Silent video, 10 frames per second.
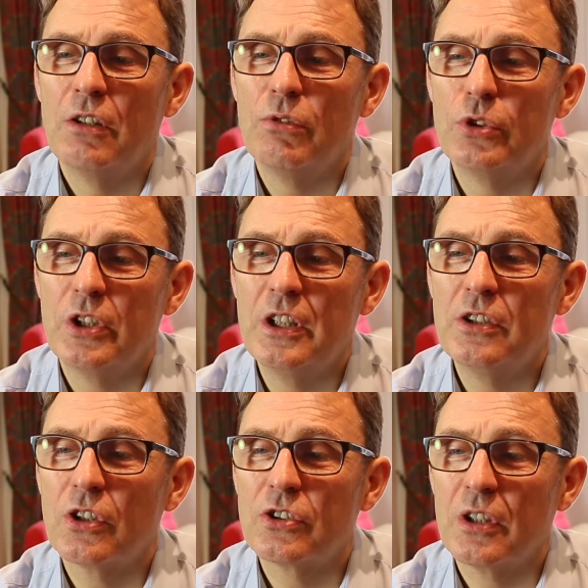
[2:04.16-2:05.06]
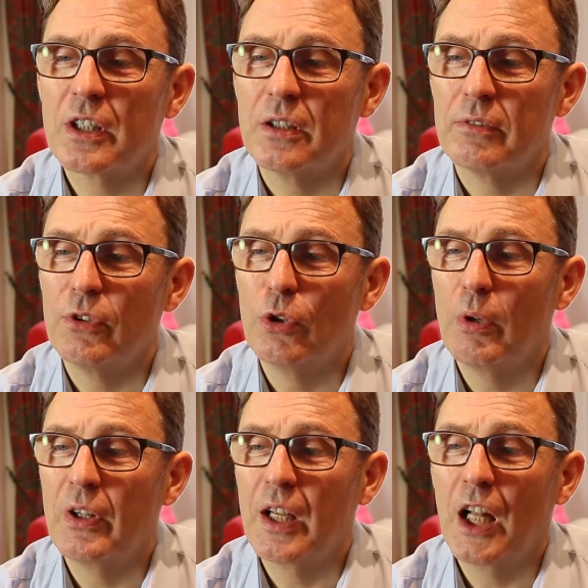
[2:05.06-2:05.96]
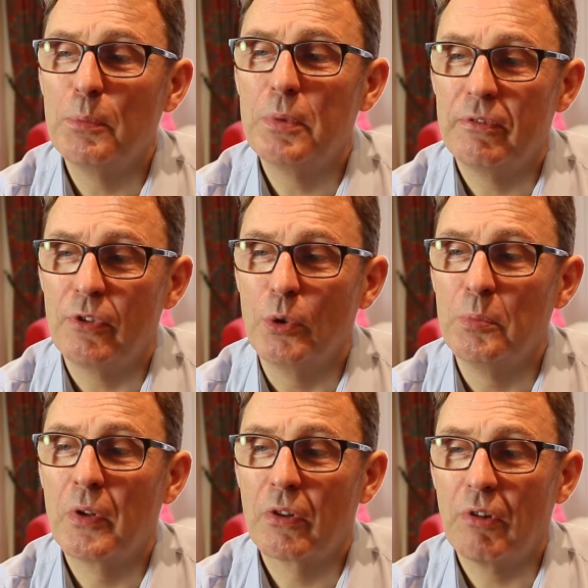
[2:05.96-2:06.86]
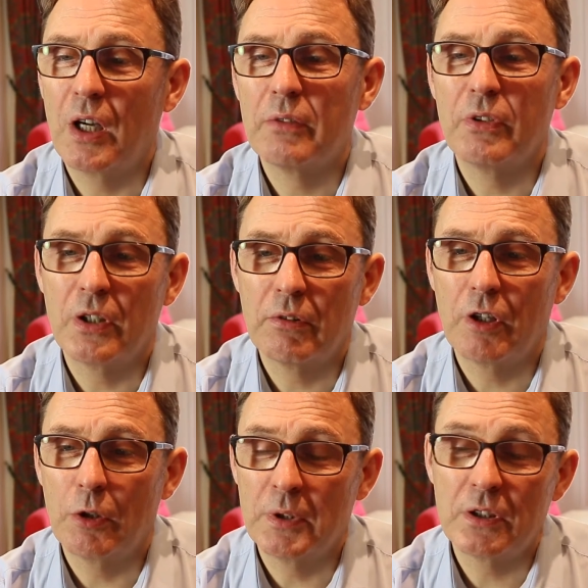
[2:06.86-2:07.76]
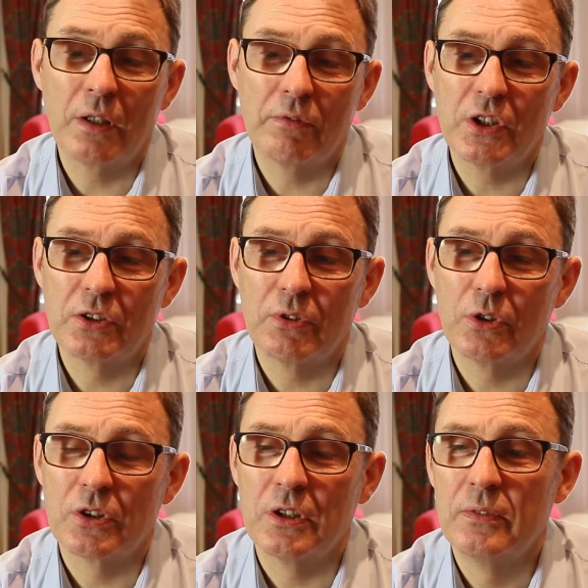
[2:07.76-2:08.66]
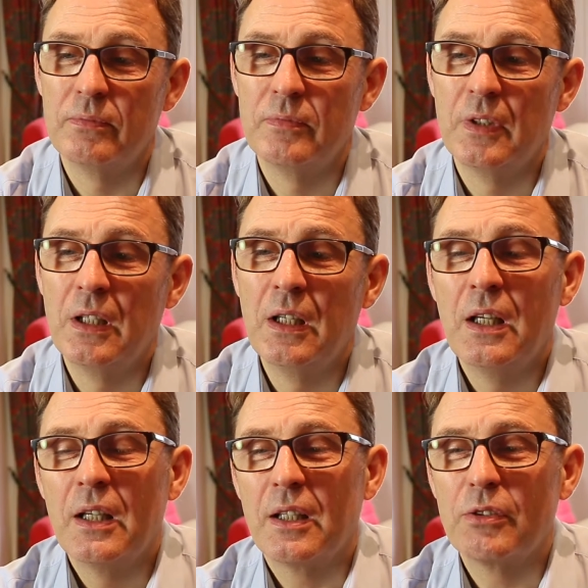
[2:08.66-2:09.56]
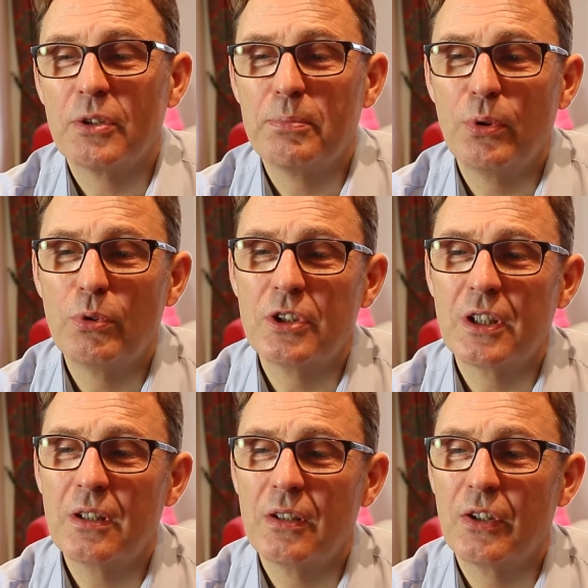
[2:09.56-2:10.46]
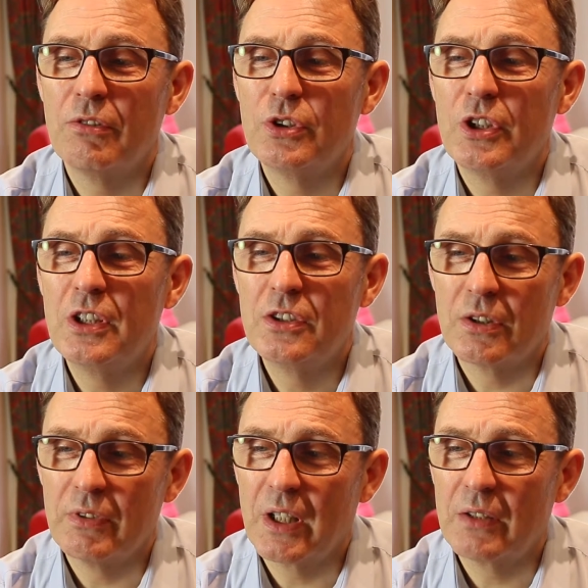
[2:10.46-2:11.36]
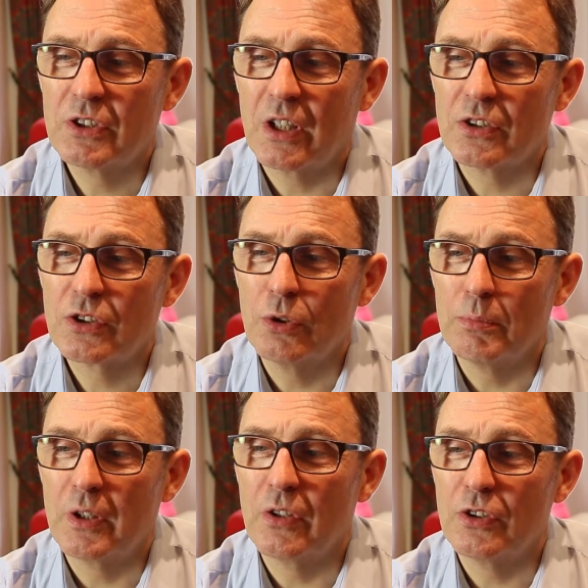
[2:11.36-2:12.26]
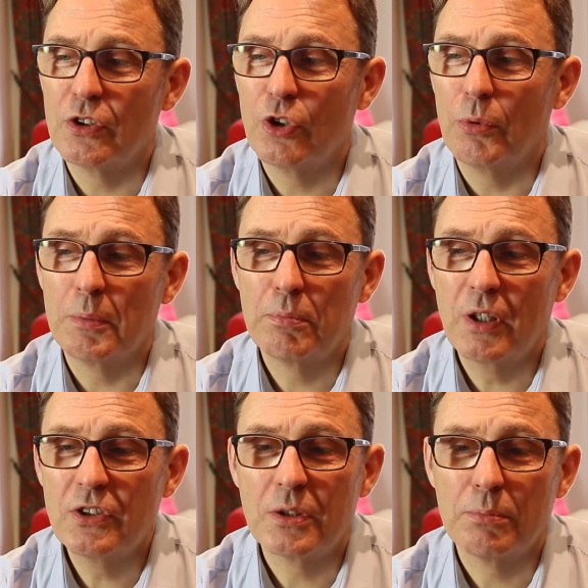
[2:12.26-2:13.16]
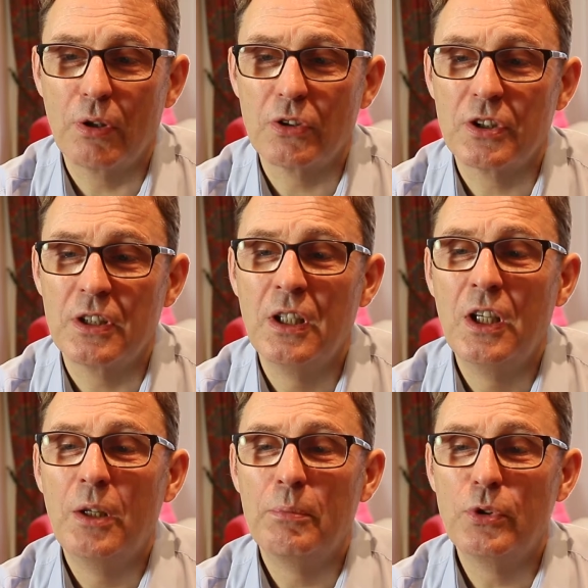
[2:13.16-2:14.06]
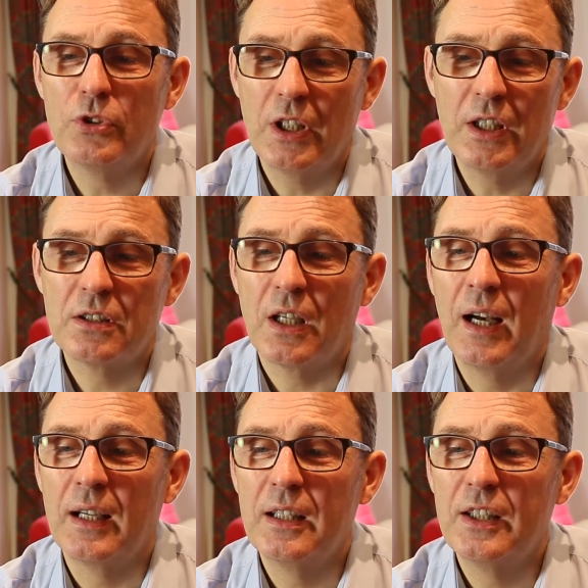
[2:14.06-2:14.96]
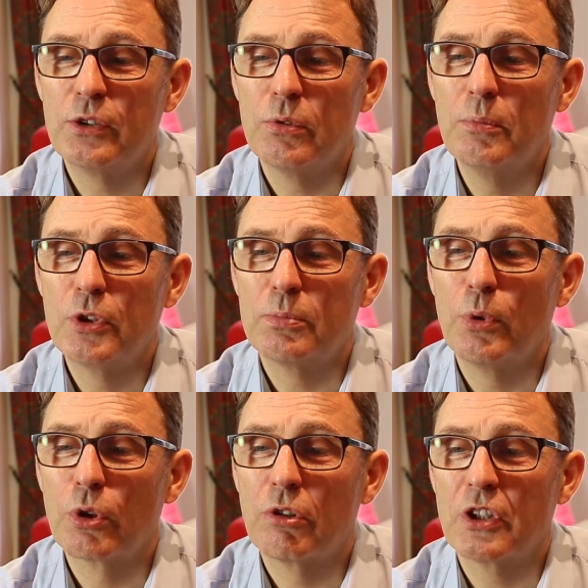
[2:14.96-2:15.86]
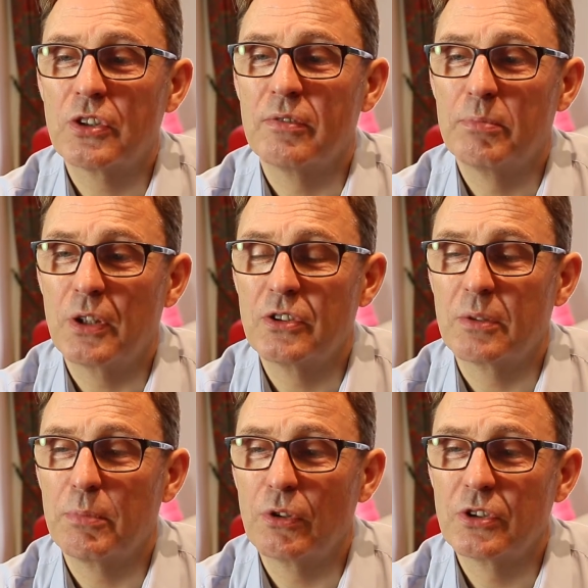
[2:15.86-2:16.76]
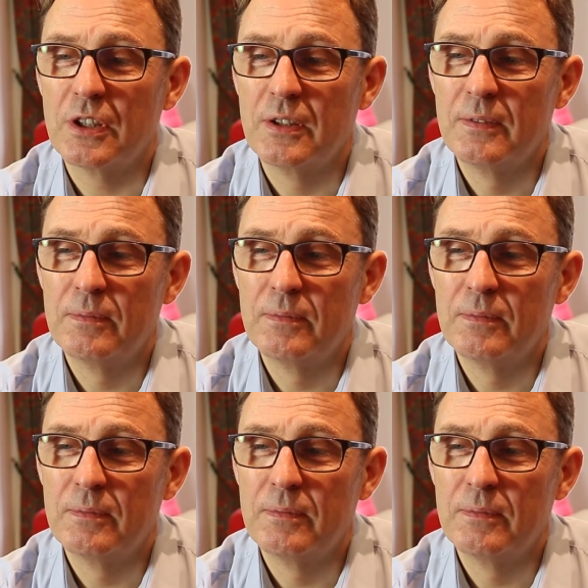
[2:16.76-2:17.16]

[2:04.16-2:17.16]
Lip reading: Routines are selected for when they help a firm thrive in the environment and vice versa. Now, supposing the routines of a life science company that determine pricing policy mutate and lead to a much more aggressive pricing policy.